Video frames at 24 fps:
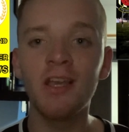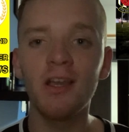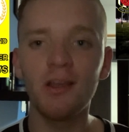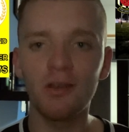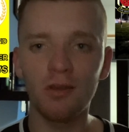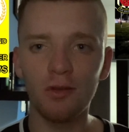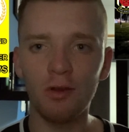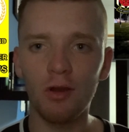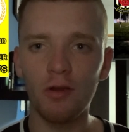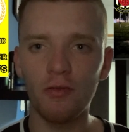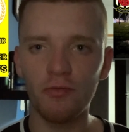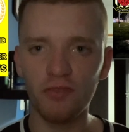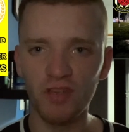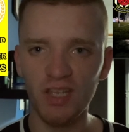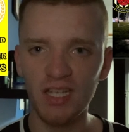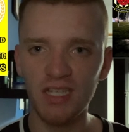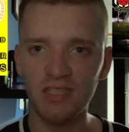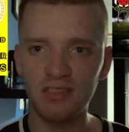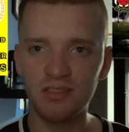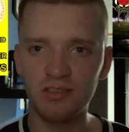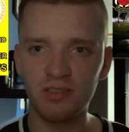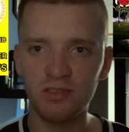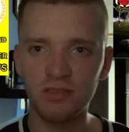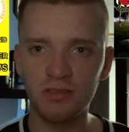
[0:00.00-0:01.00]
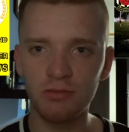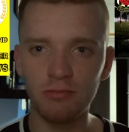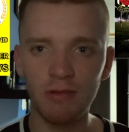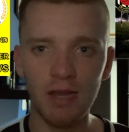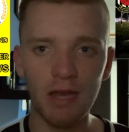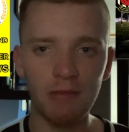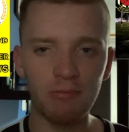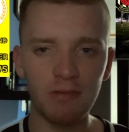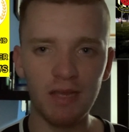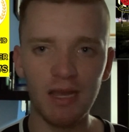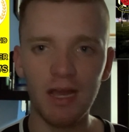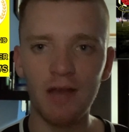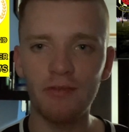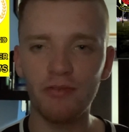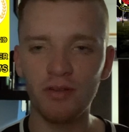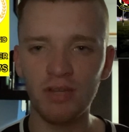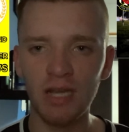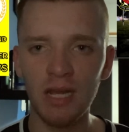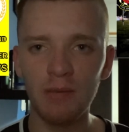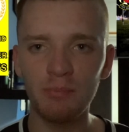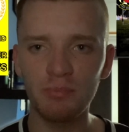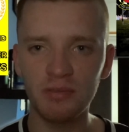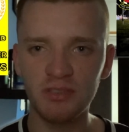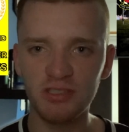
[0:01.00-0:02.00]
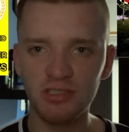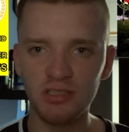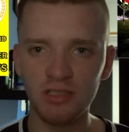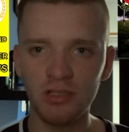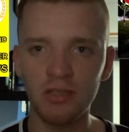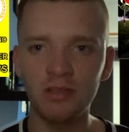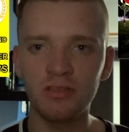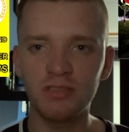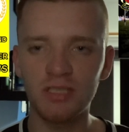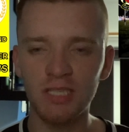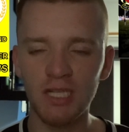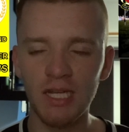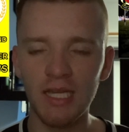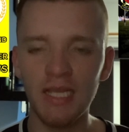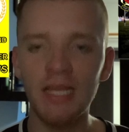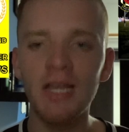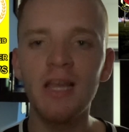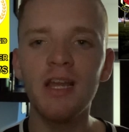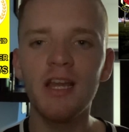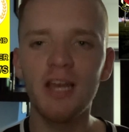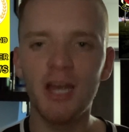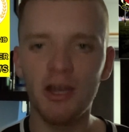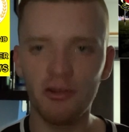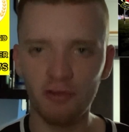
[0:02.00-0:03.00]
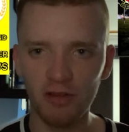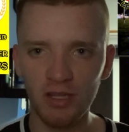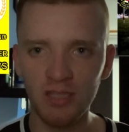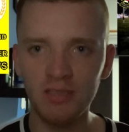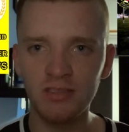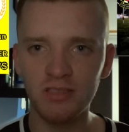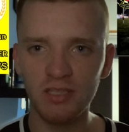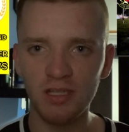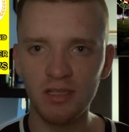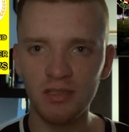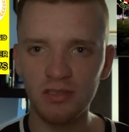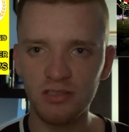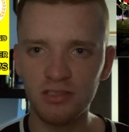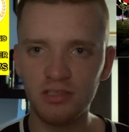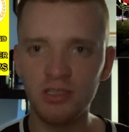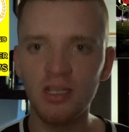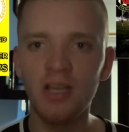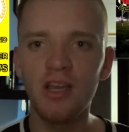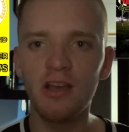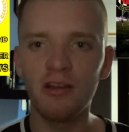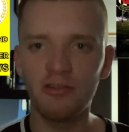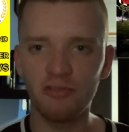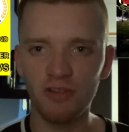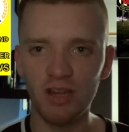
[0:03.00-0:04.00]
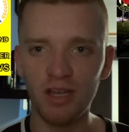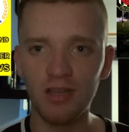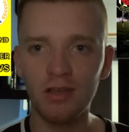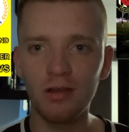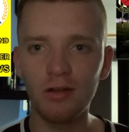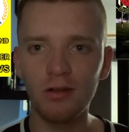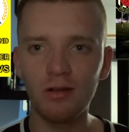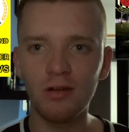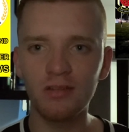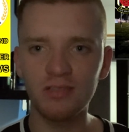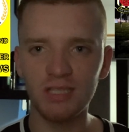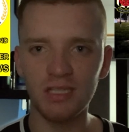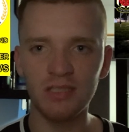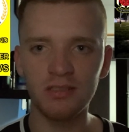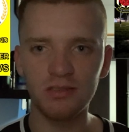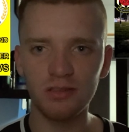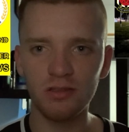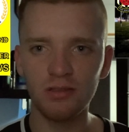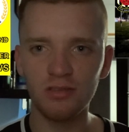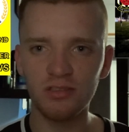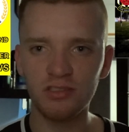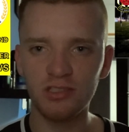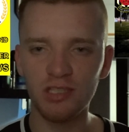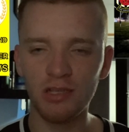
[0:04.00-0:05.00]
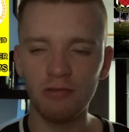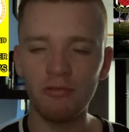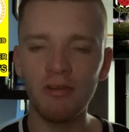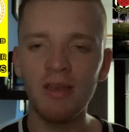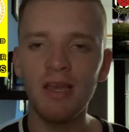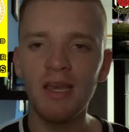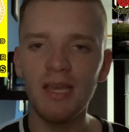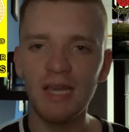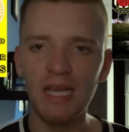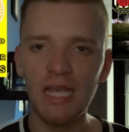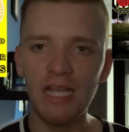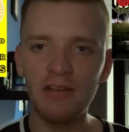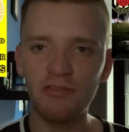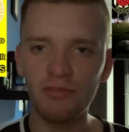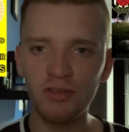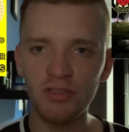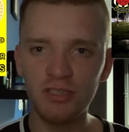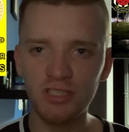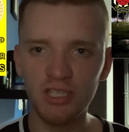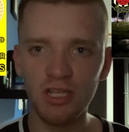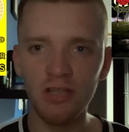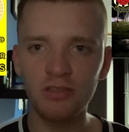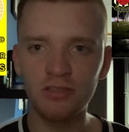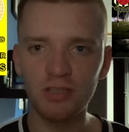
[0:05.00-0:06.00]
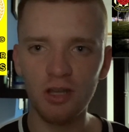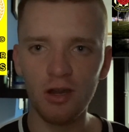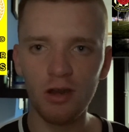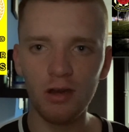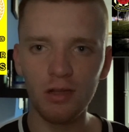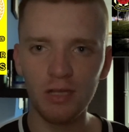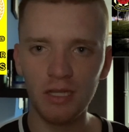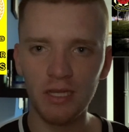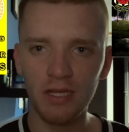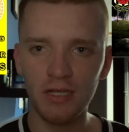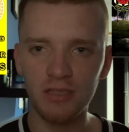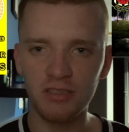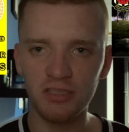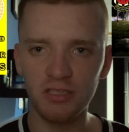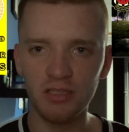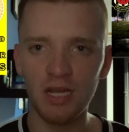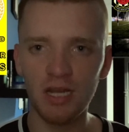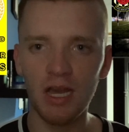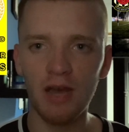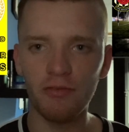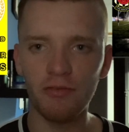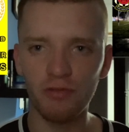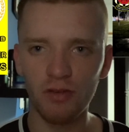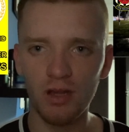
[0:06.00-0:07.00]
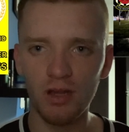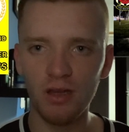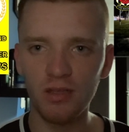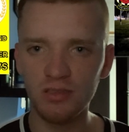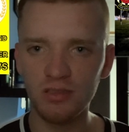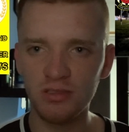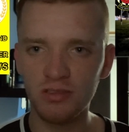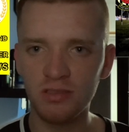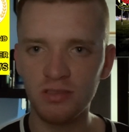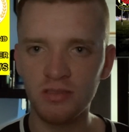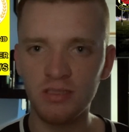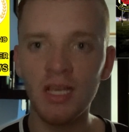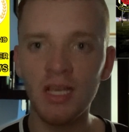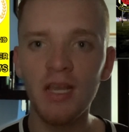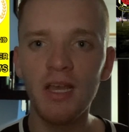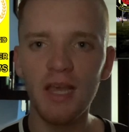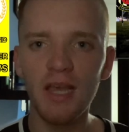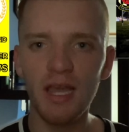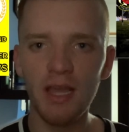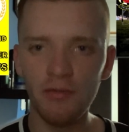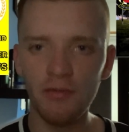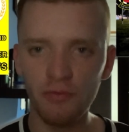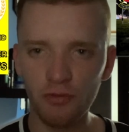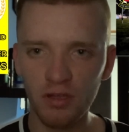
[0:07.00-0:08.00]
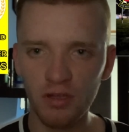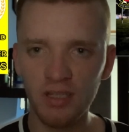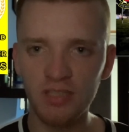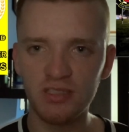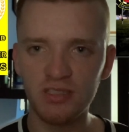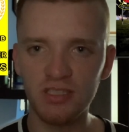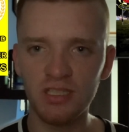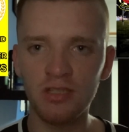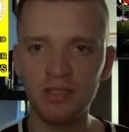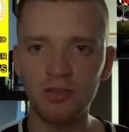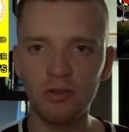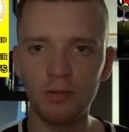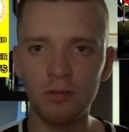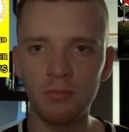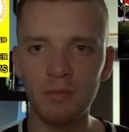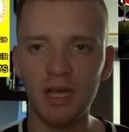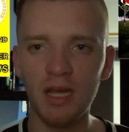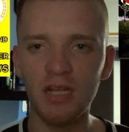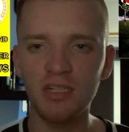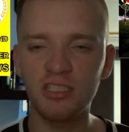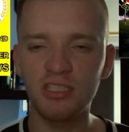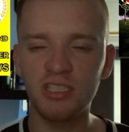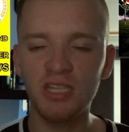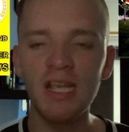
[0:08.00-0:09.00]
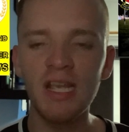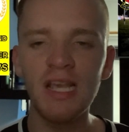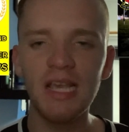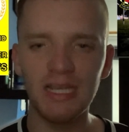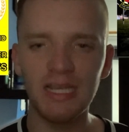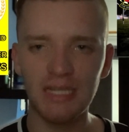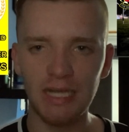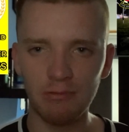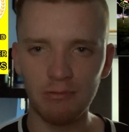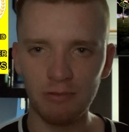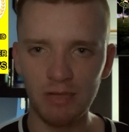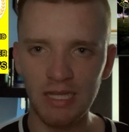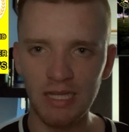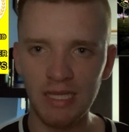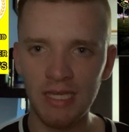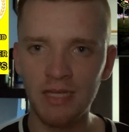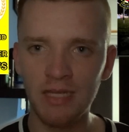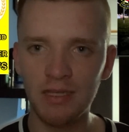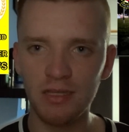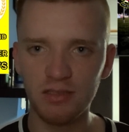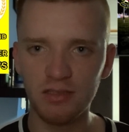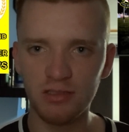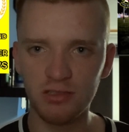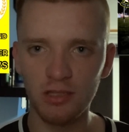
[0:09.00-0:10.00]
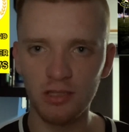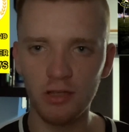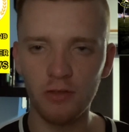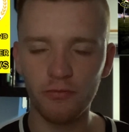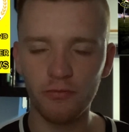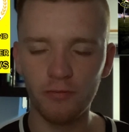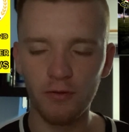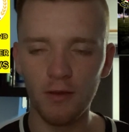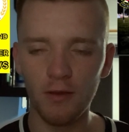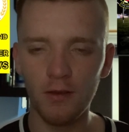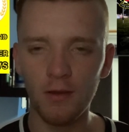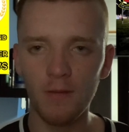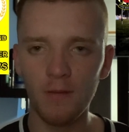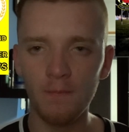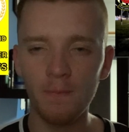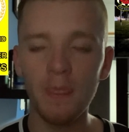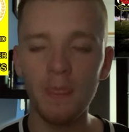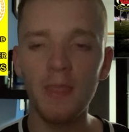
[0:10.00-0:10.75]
northeast, where we have an absolutely horrendous record, and also, even though Darlington have lost every single match in our league so far,